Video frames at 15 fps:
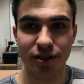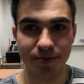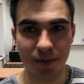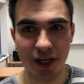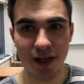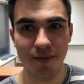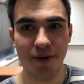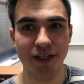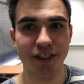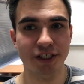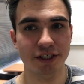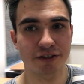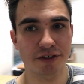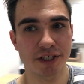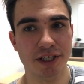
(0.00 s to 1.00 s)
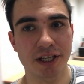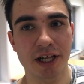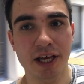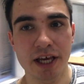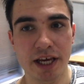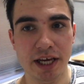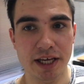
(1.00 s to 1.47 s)
explain material
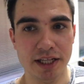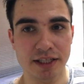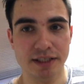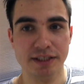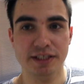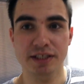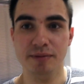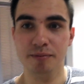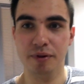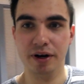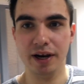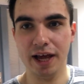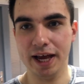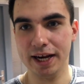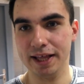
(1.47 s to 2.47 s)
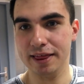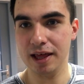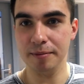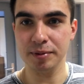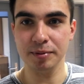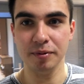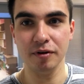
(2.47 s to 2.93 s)
in simple and
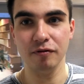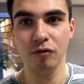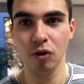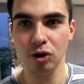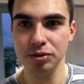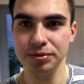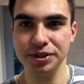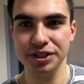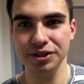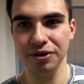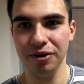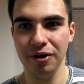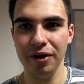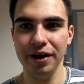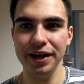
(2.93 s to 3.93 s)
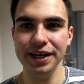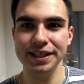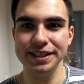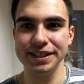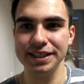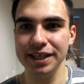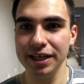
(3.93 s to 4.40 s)
acceptable form, so
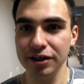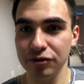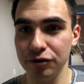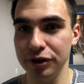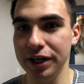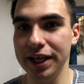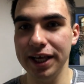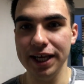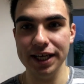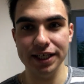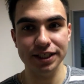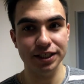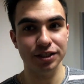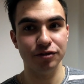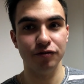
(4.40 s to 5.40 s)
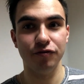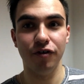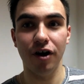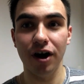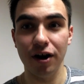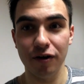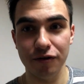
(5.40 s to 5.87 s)
it's really easy to
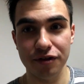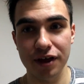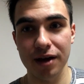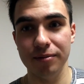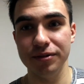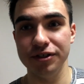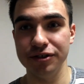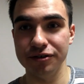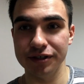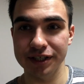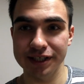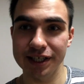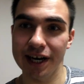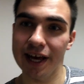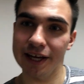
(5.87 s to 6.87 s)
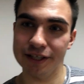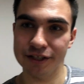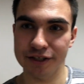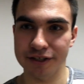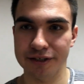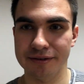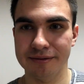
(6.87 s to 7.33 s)
follow them during the
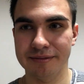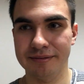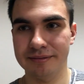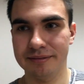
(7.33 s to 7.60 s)
lecture.